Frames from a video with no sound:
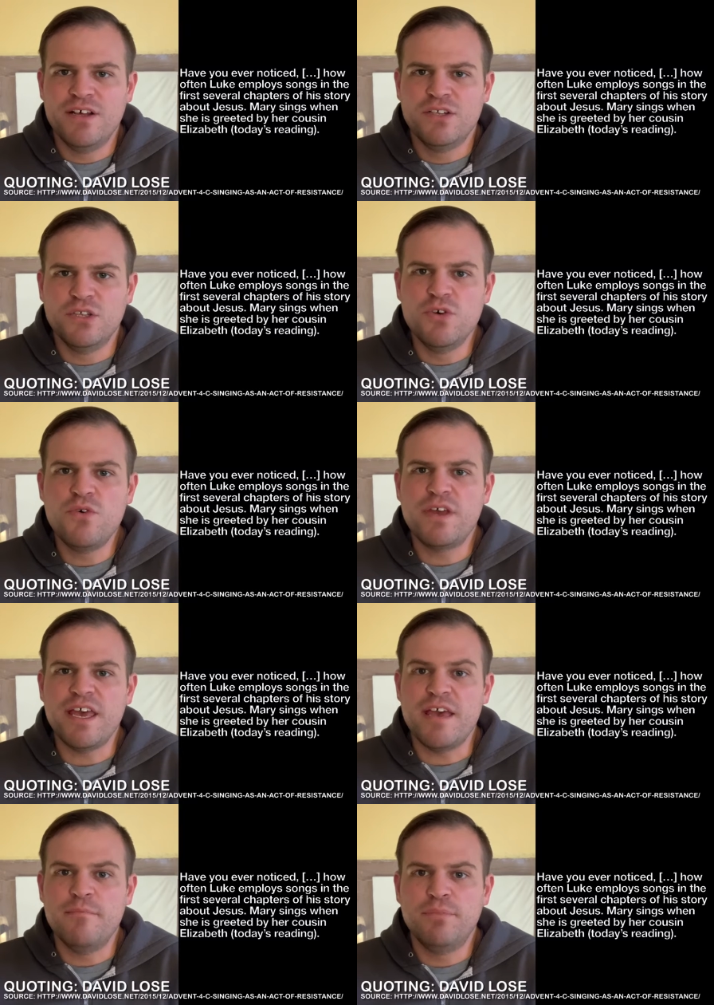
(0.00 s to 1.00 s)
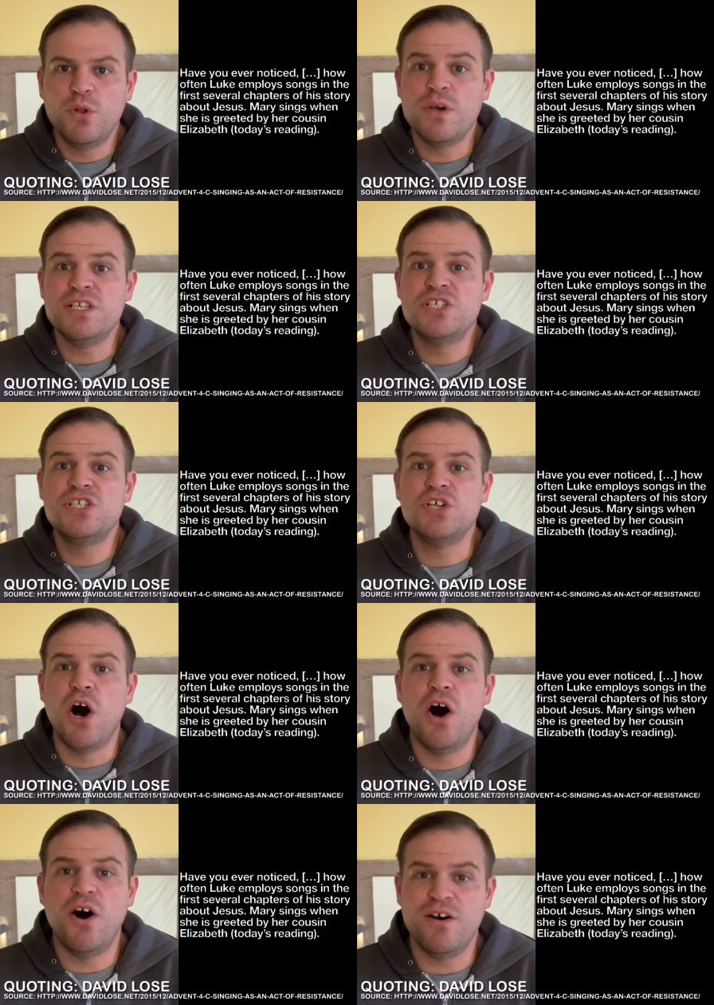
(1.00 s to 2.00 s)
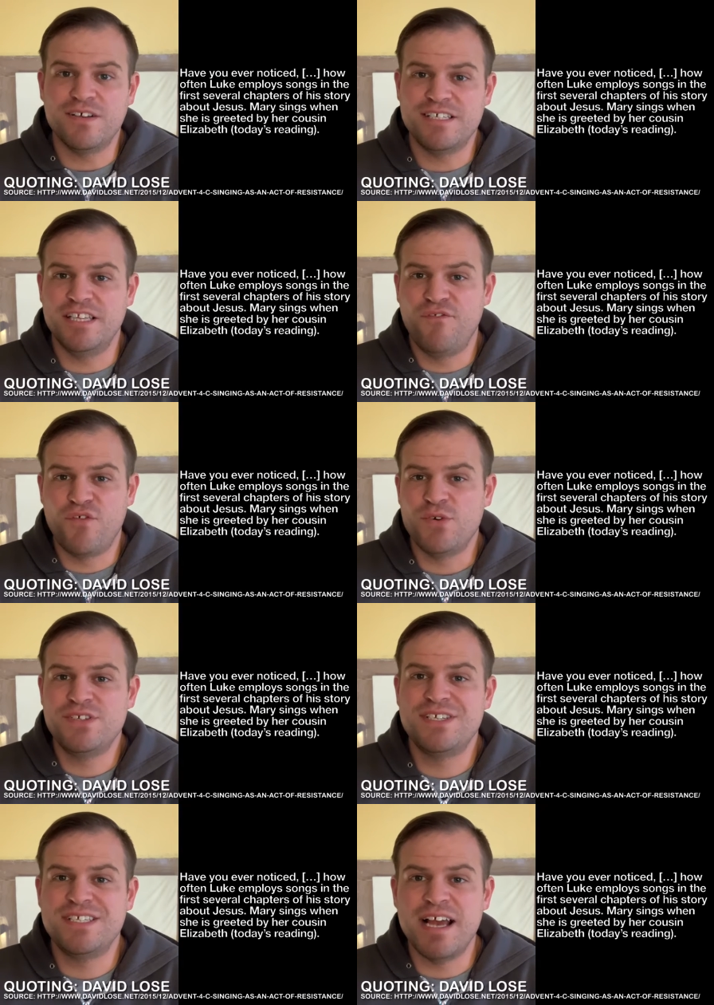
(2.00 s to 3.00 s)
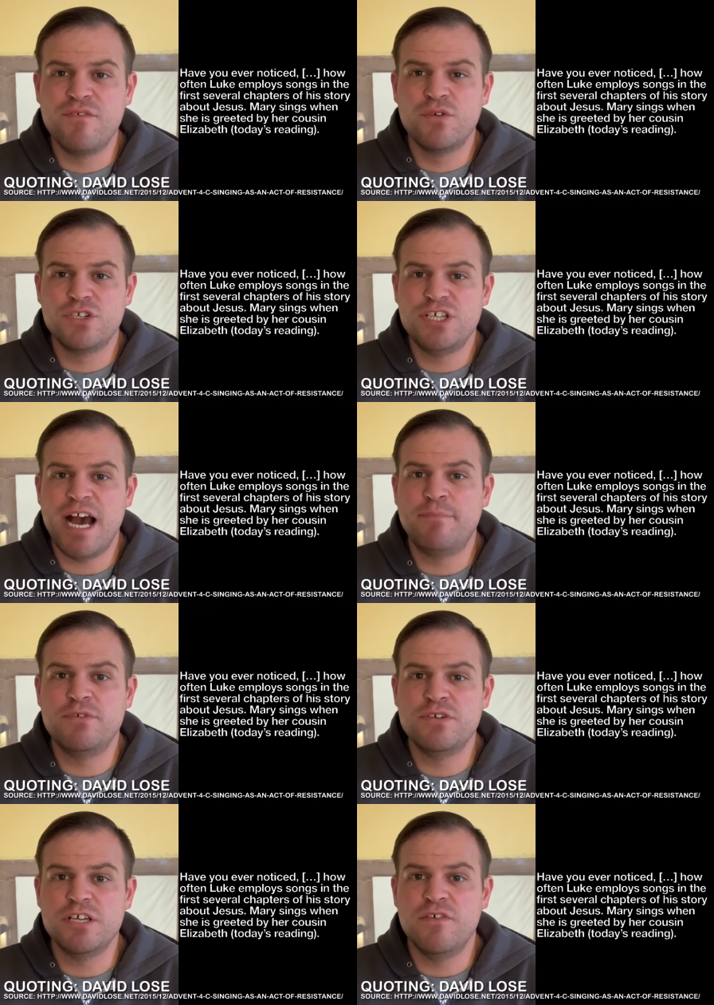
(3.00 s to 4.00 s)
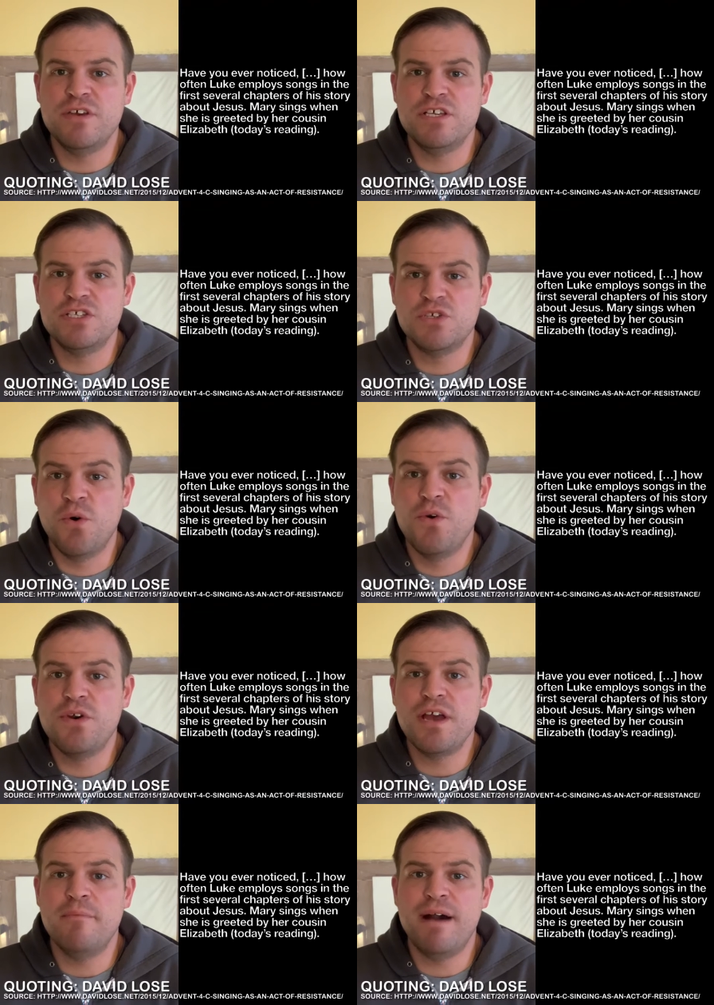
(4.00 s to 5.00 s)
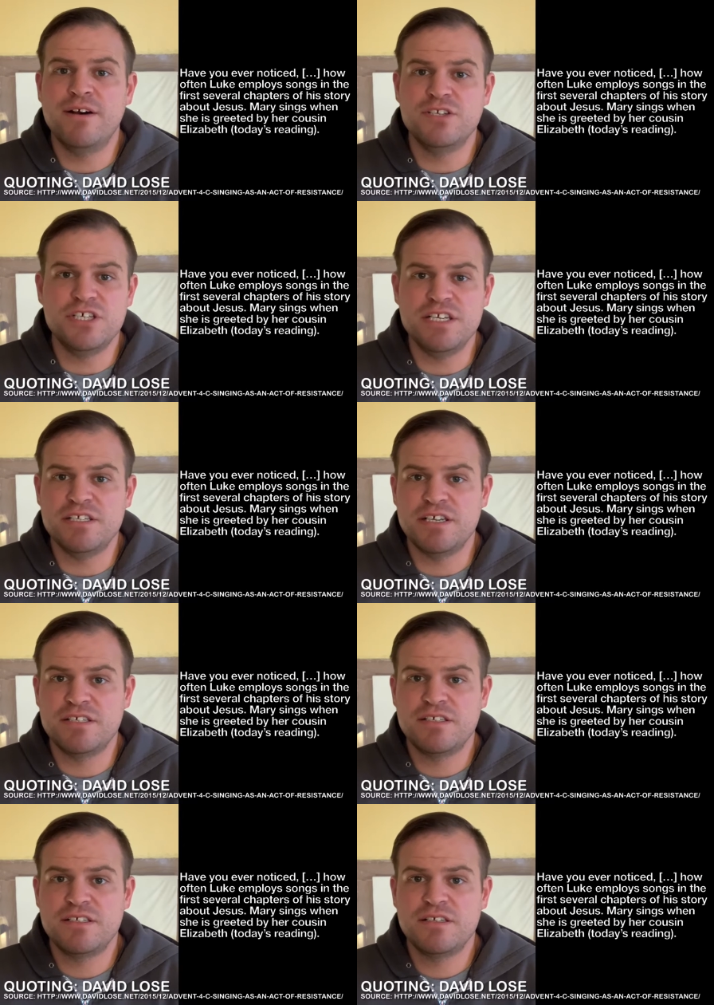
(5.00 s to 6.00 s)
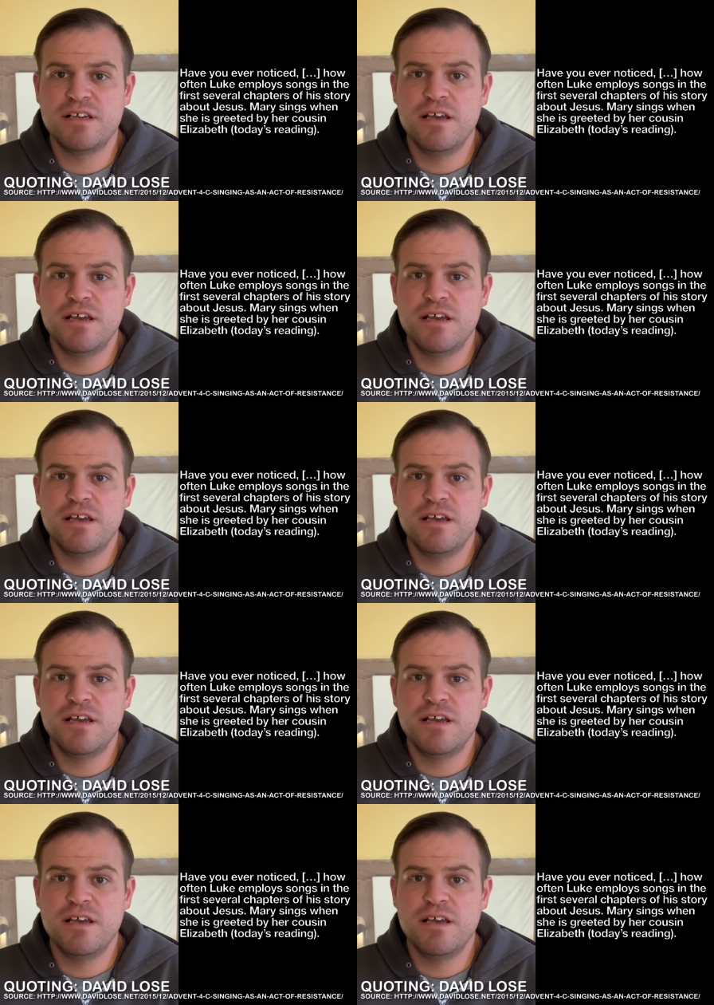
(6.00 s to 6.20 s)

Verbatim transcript: Luke employs songs in the first several chapters of his story about Jesus?